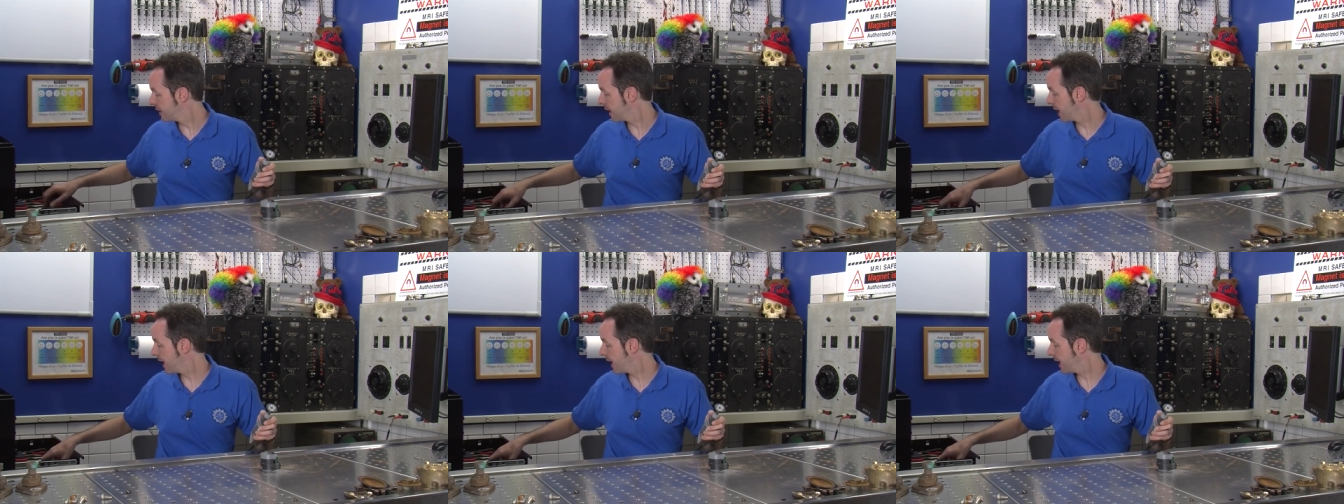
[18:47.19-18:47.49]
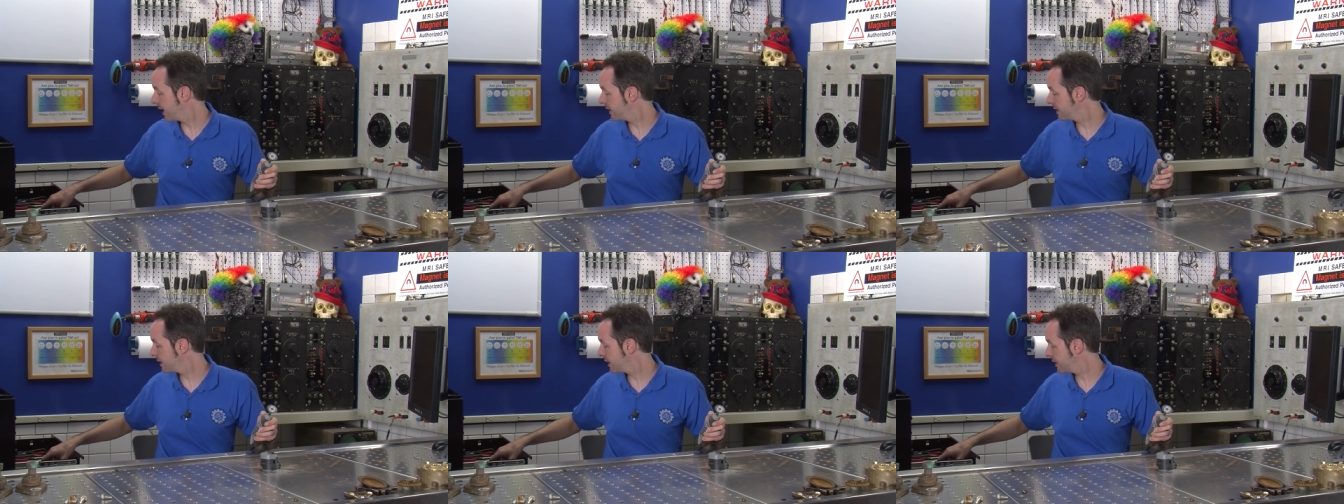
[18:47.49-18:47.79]

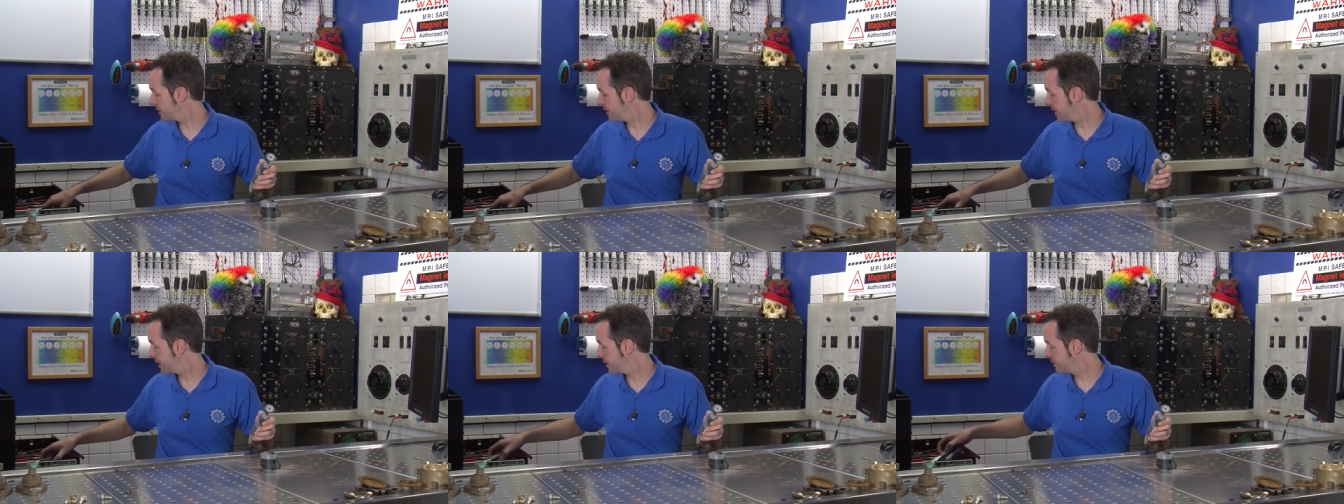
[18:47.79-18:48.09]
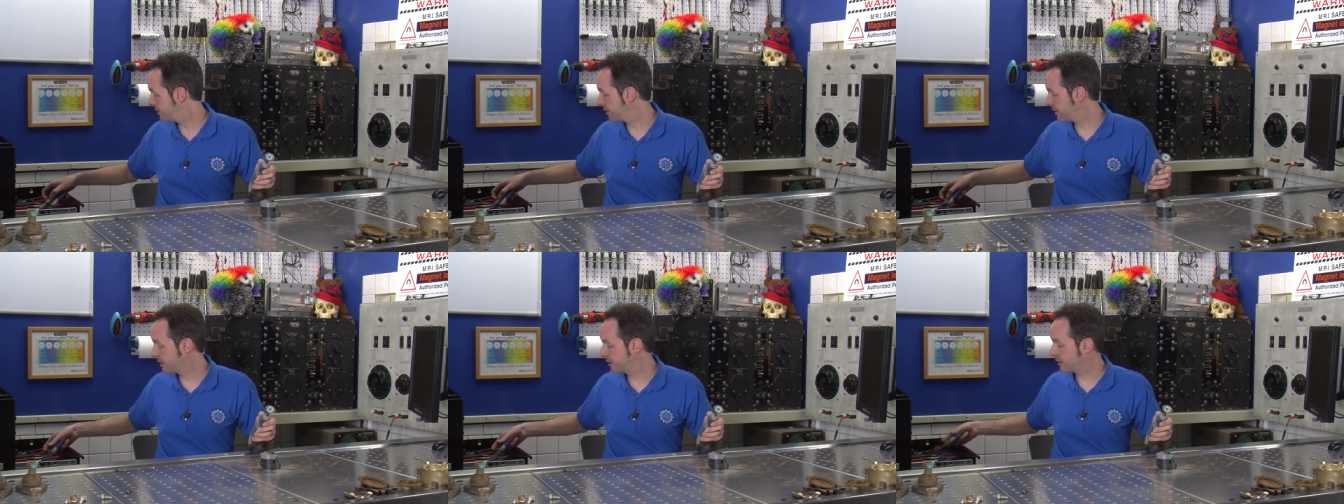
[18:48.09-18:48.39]
I got an
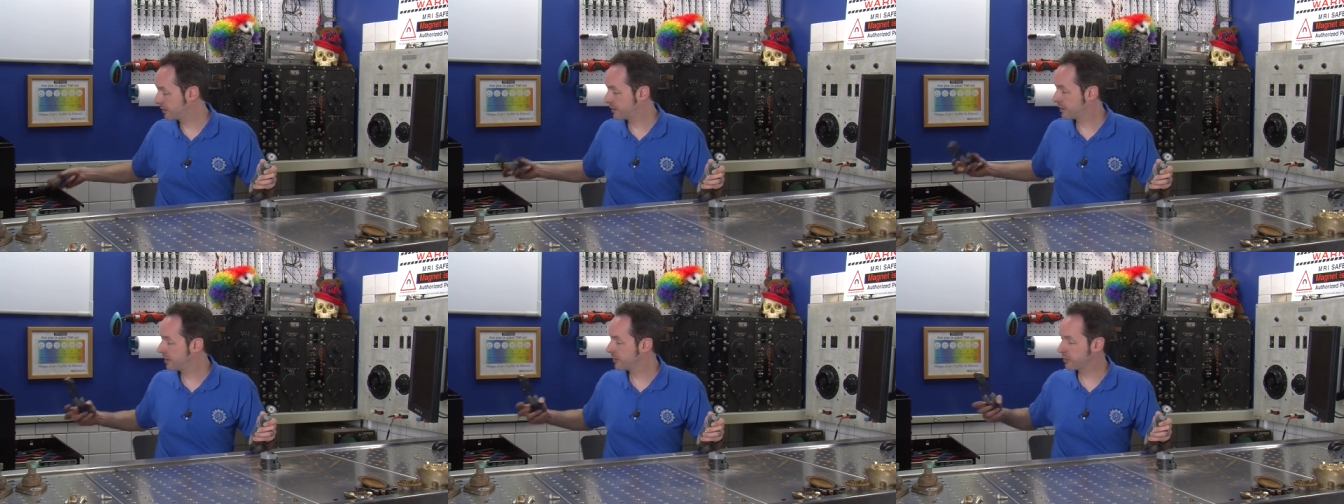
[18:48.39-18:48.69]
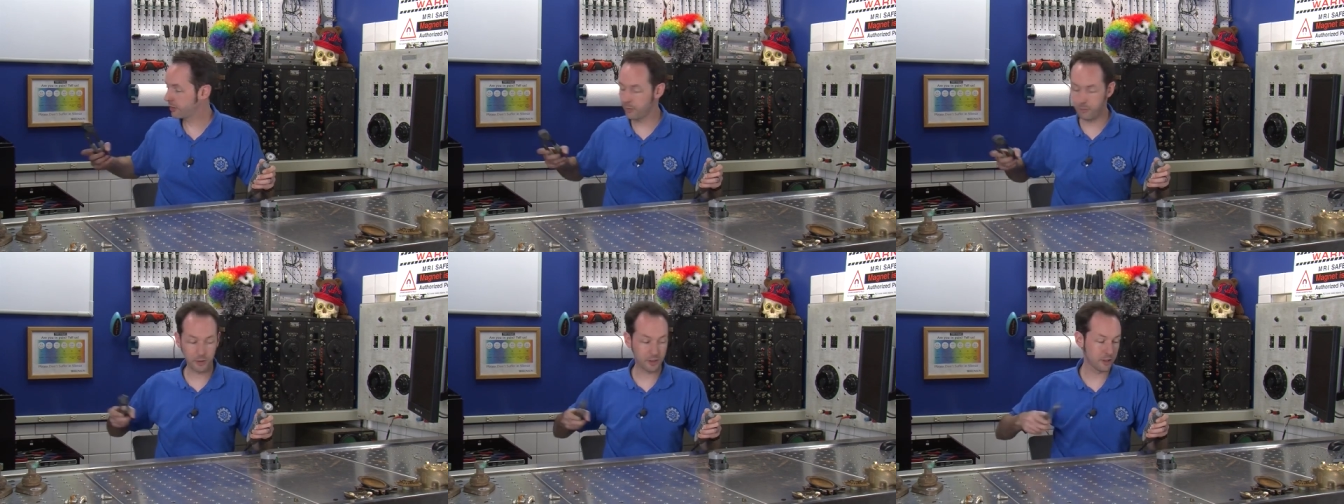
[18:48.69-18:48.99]
idea. This
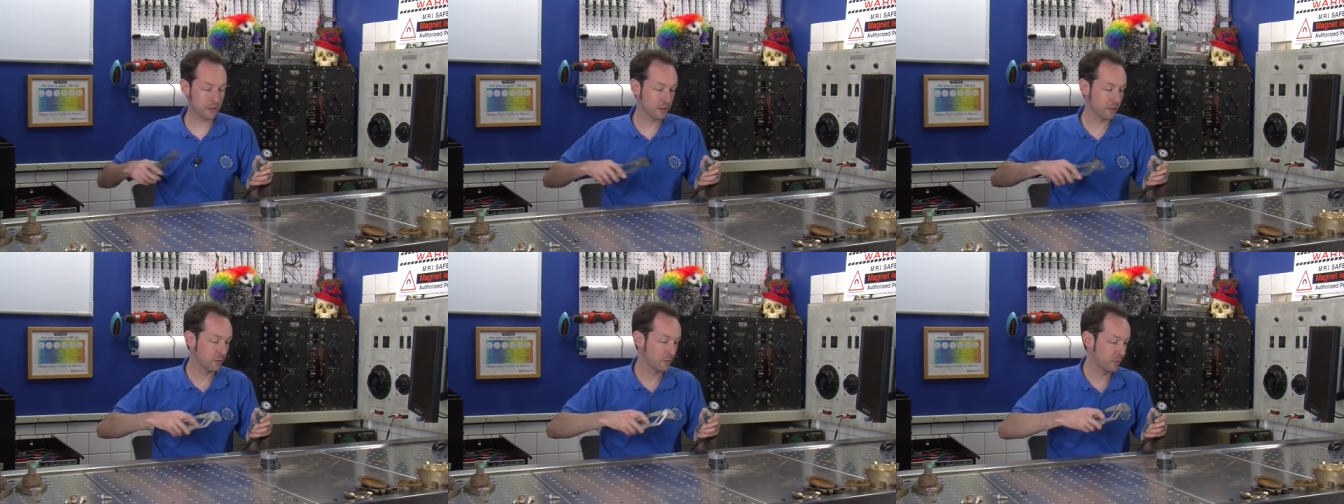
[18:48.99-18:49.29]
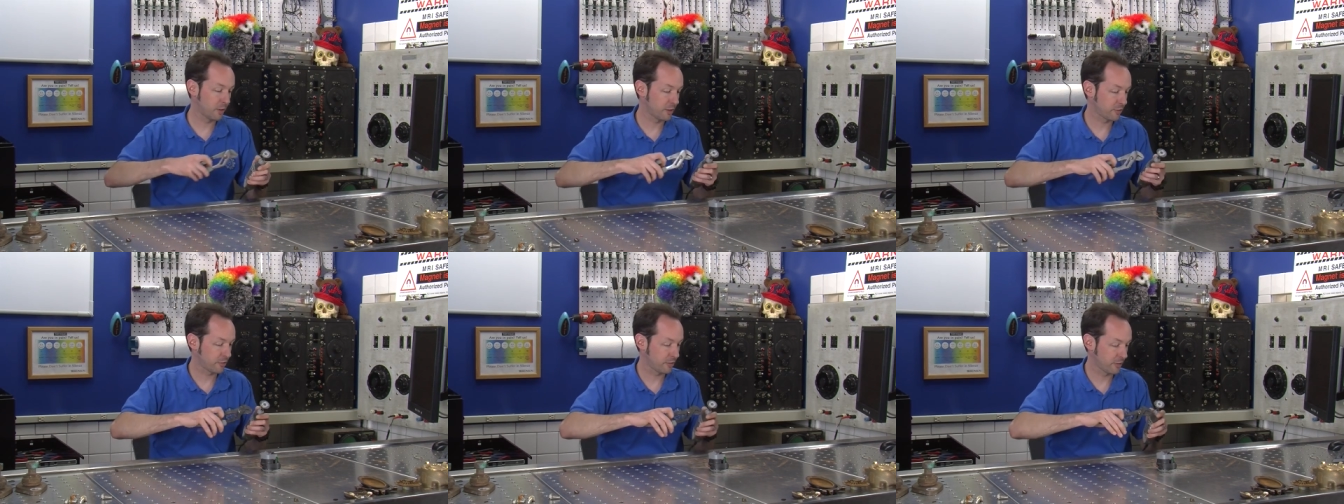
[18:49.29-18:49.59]
could be neat.
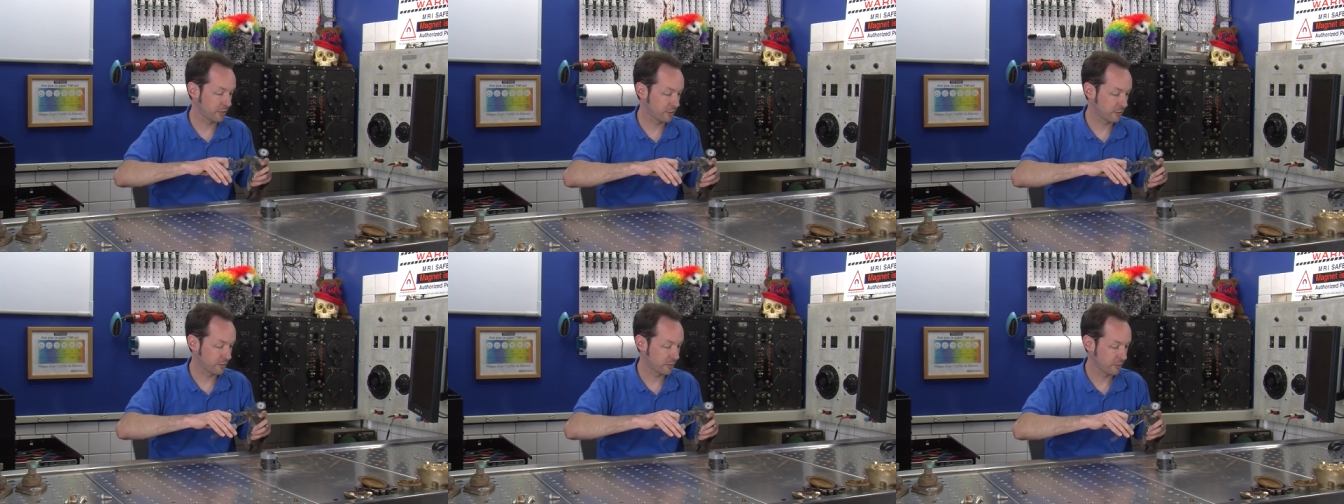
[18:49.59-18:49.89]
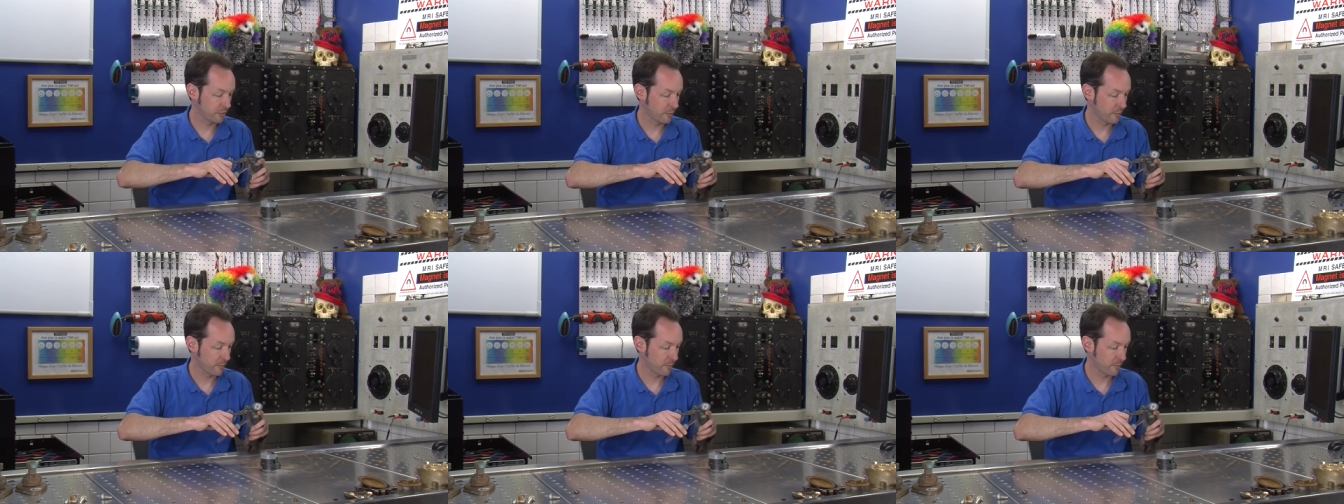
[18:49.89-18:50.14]
Watch this.